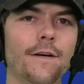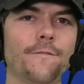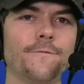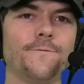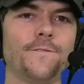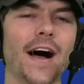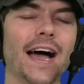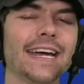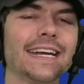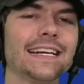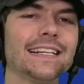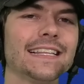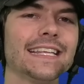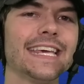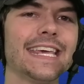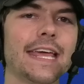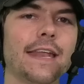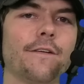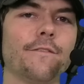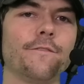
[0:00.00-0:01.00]

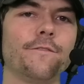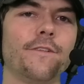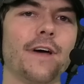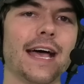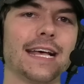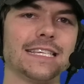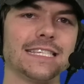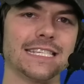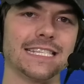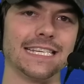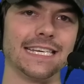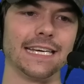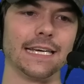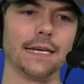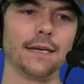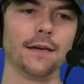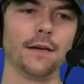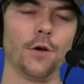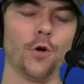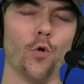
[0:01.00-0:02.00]
finally
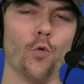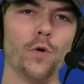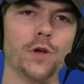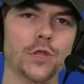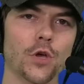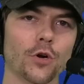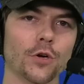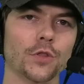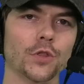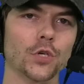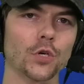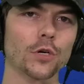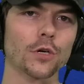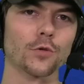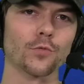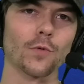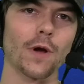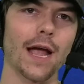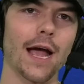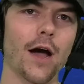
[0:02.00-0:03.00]
investing with our
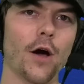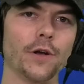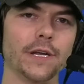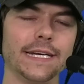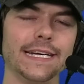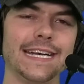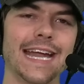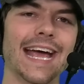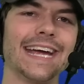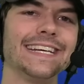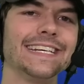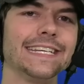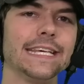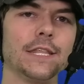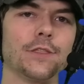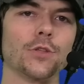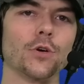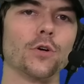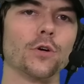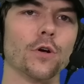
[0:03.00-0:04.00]
3rd round,
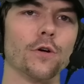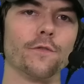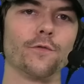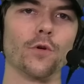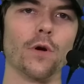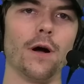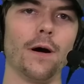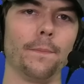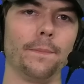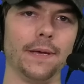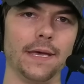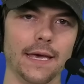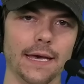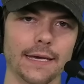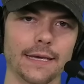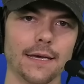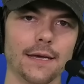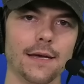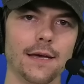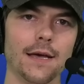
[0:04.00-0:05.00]
93rd overall
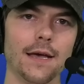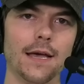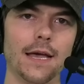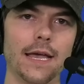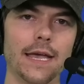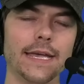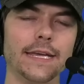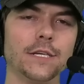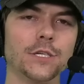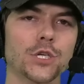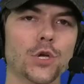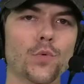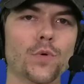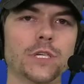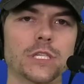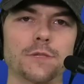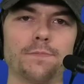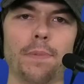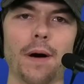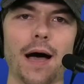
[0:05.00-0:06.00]
pick into a
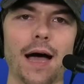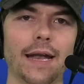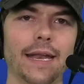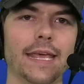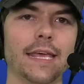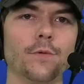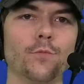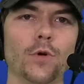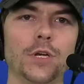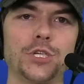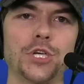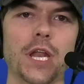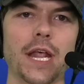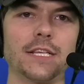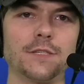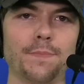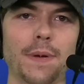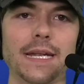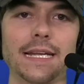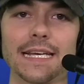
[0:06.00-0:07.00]
spot in which it
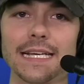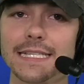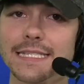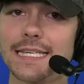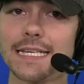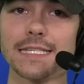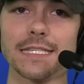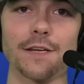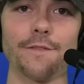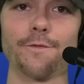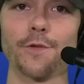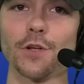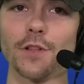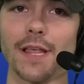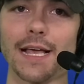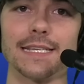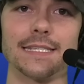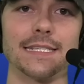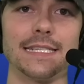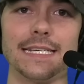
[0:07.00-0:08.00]
has been consistent for
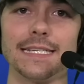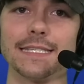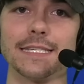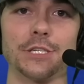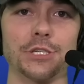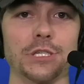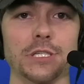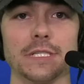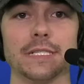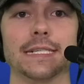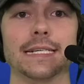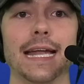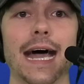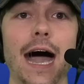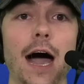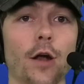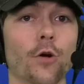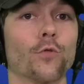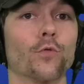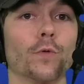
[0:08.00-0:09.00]
less need to just
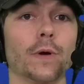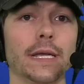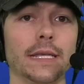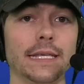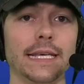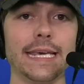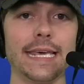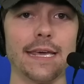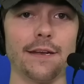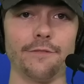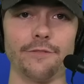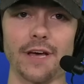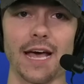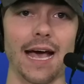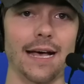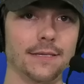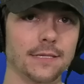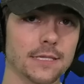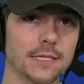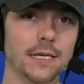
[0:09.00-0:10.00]
not really
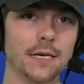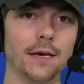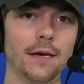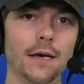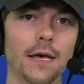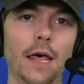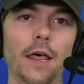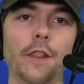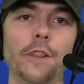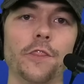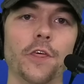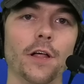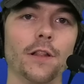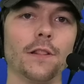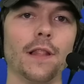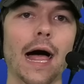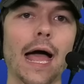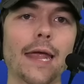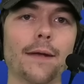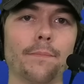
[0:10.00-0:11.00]
invest, the
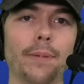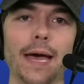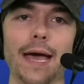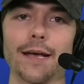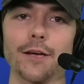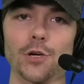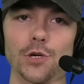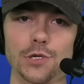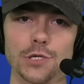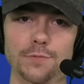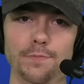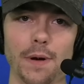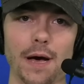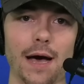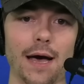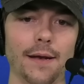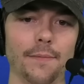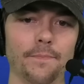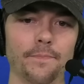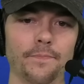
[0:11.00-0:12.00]
linebacker spot.